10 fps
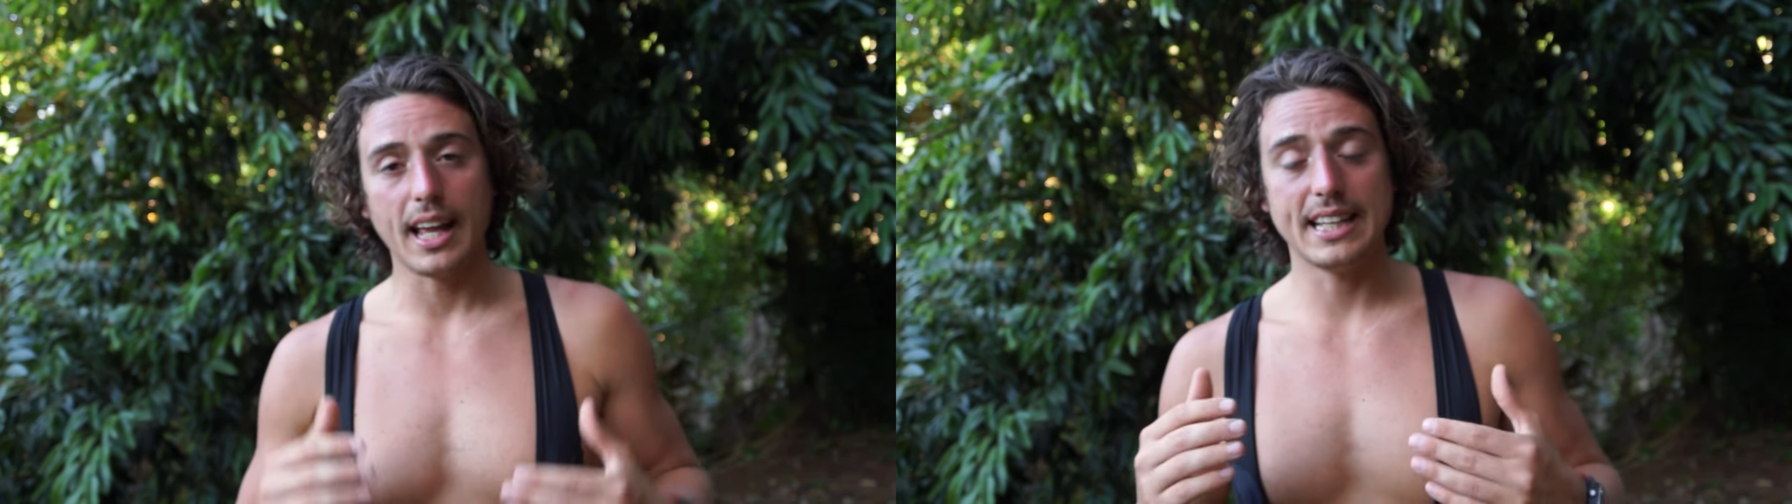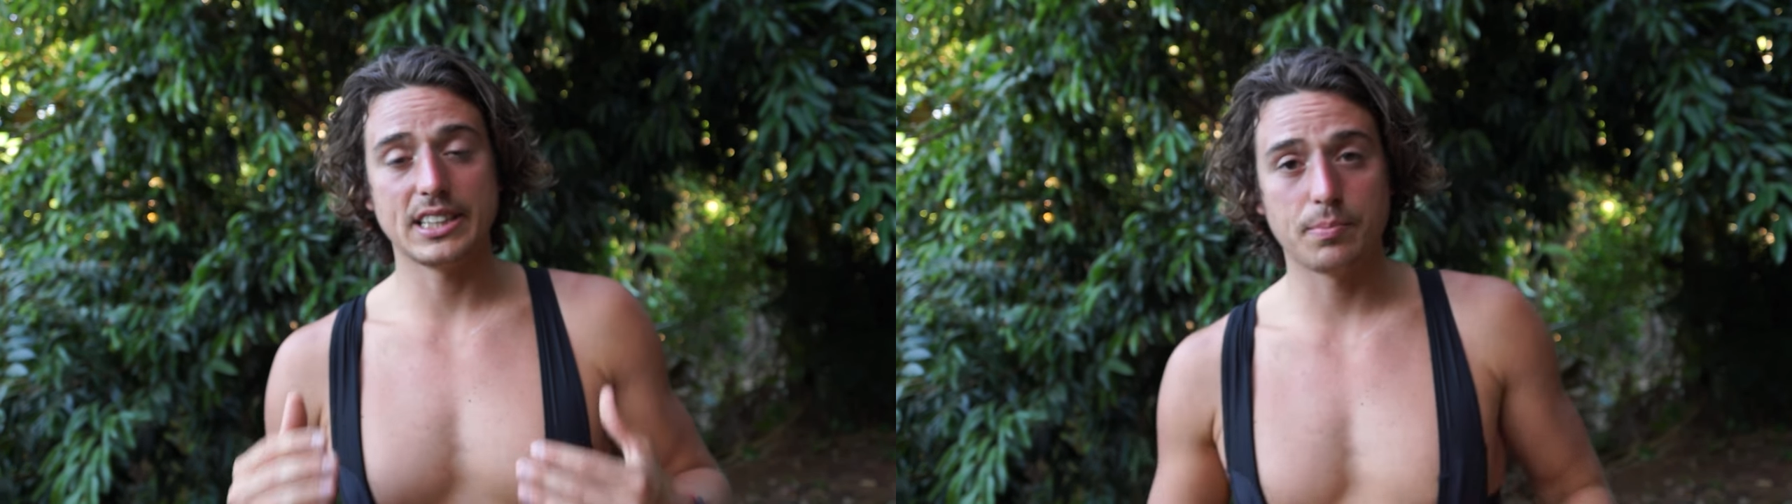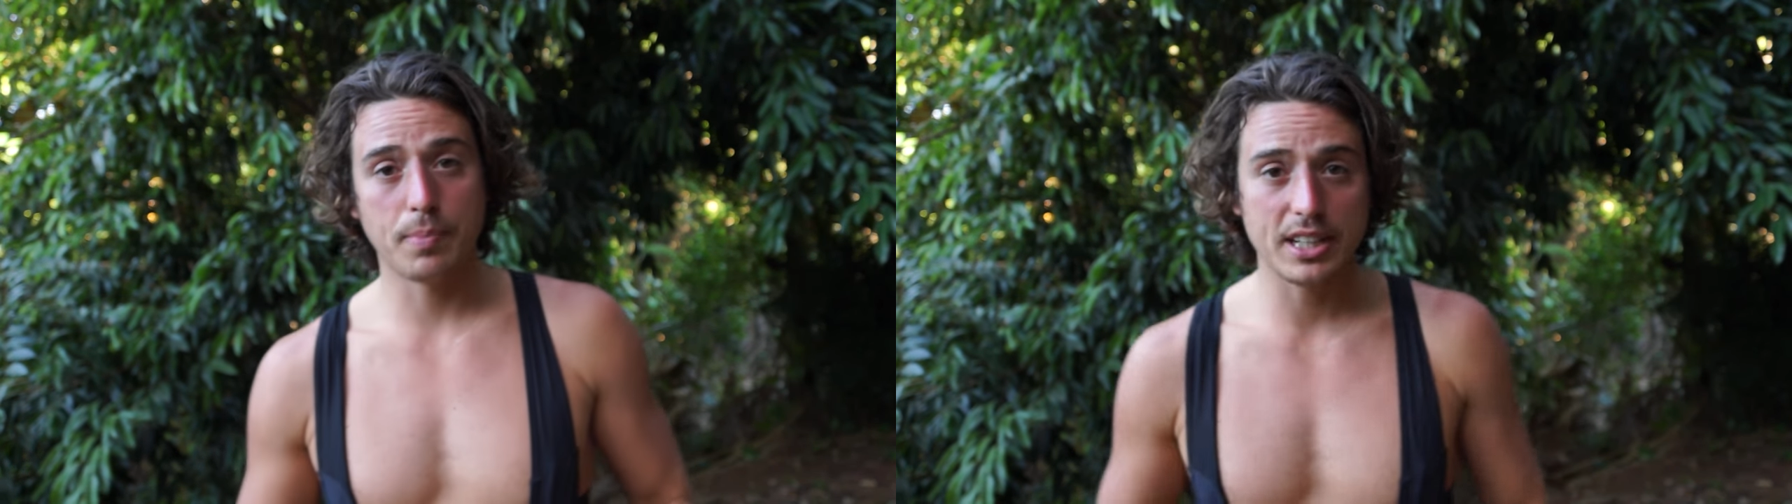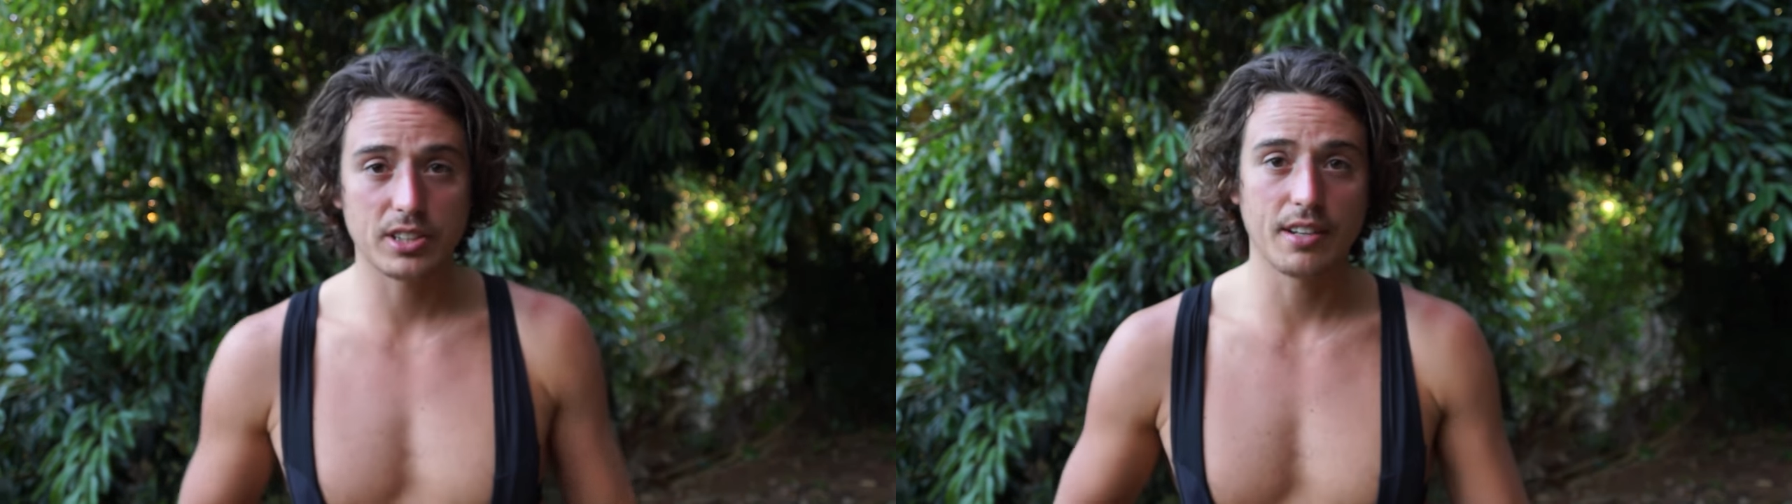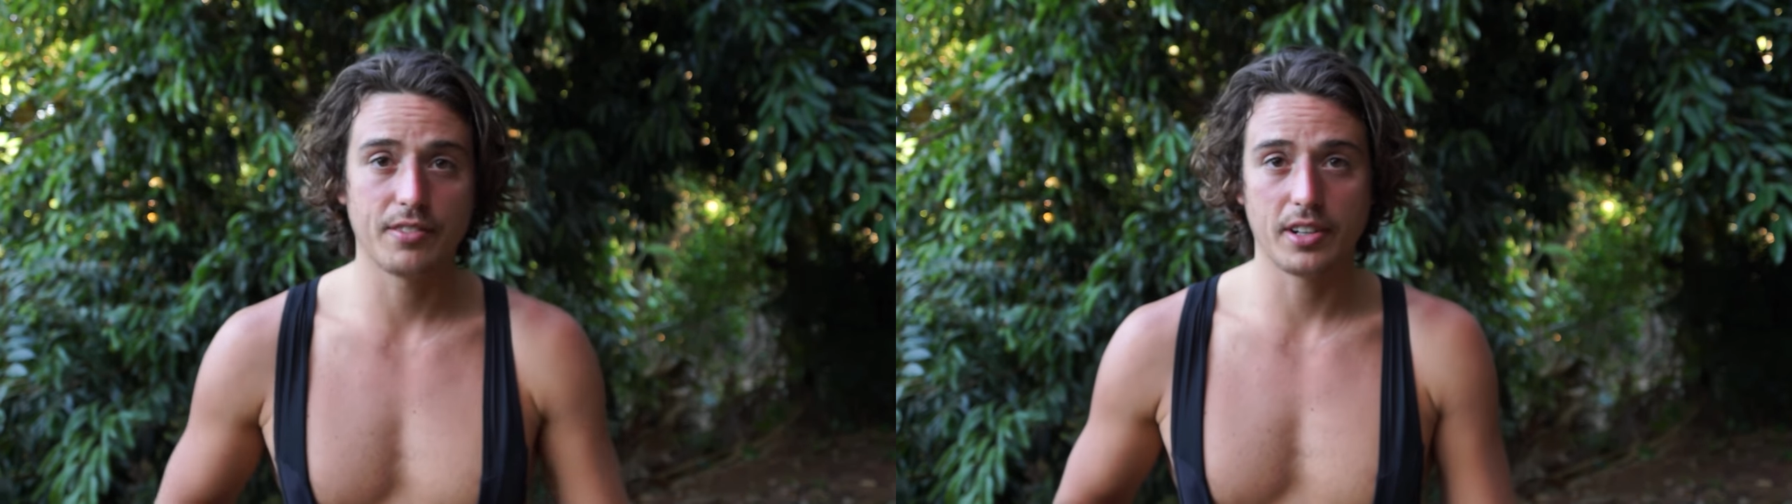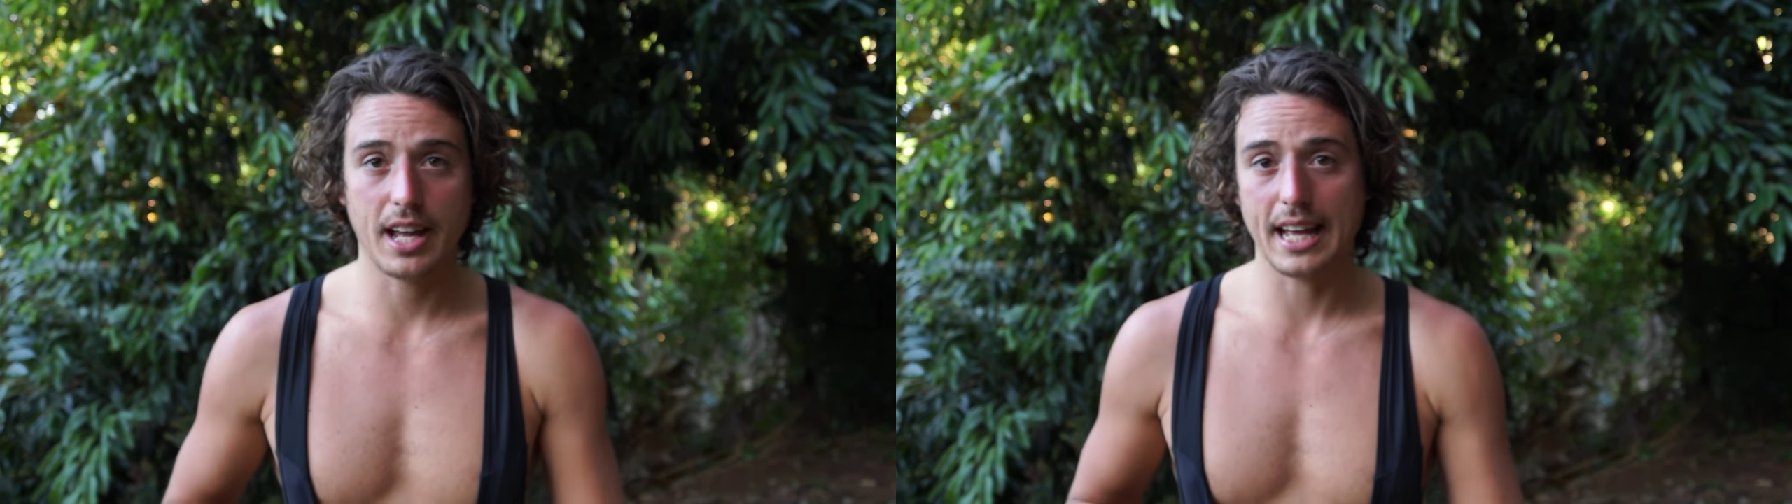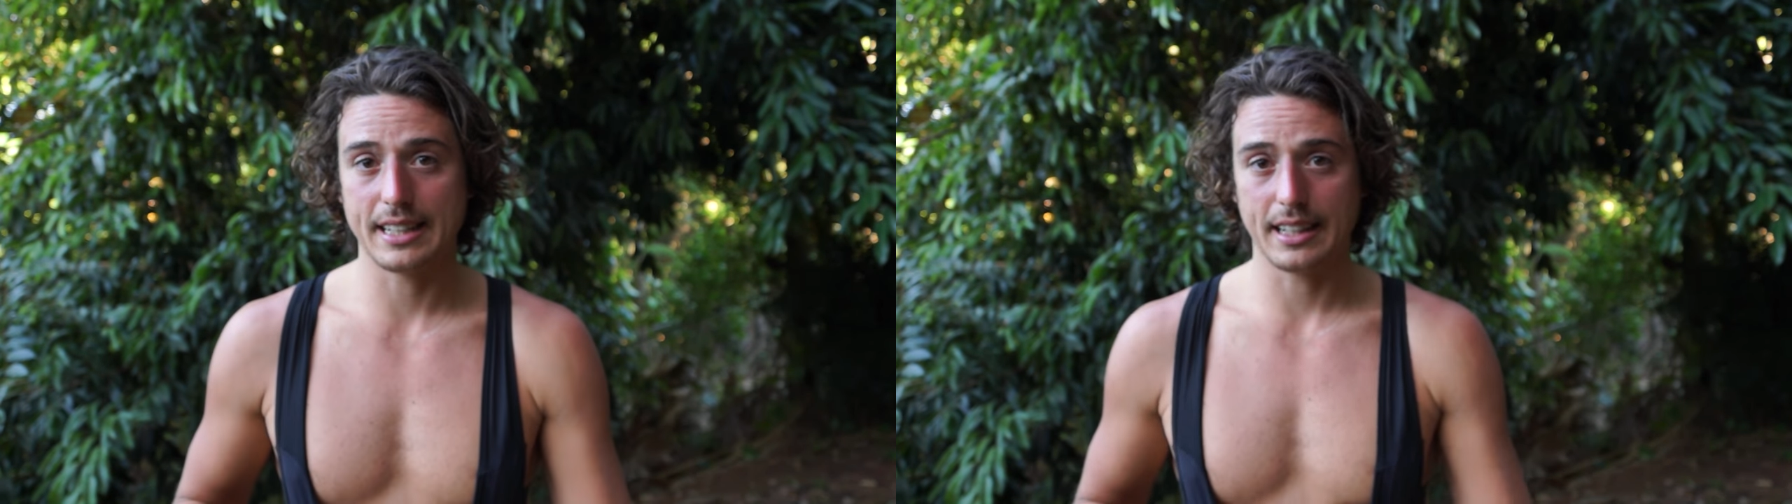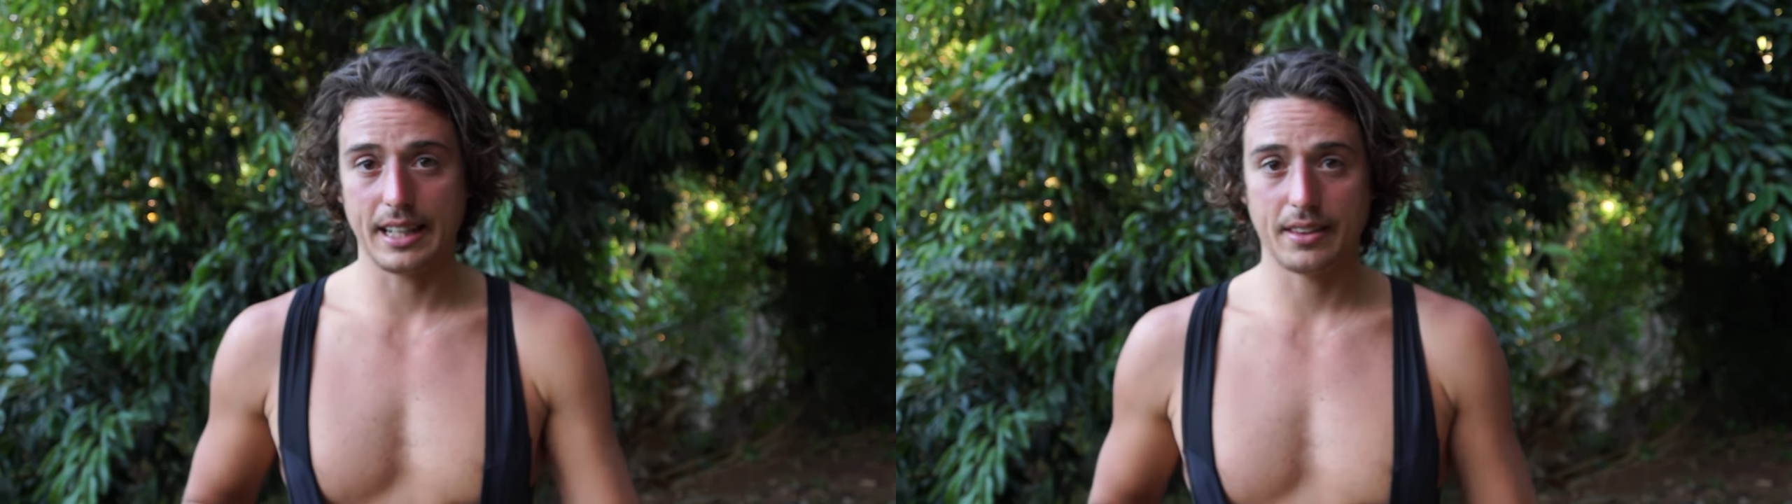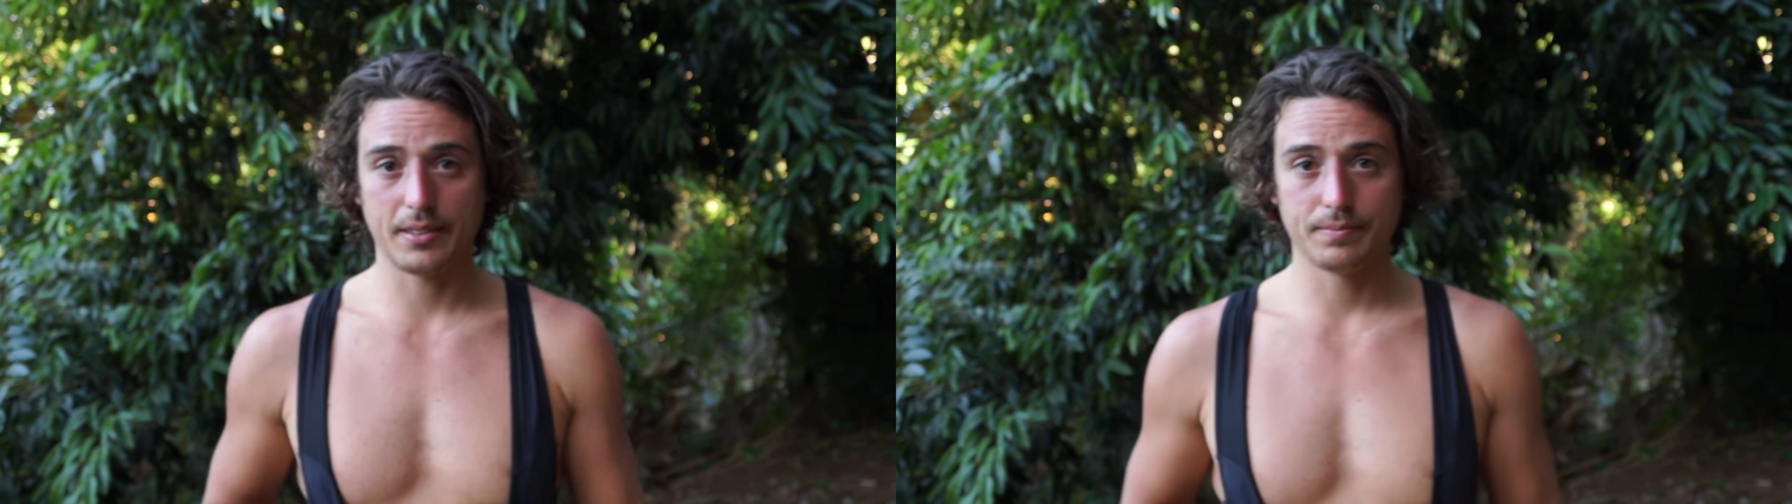Especially if you're an athlete,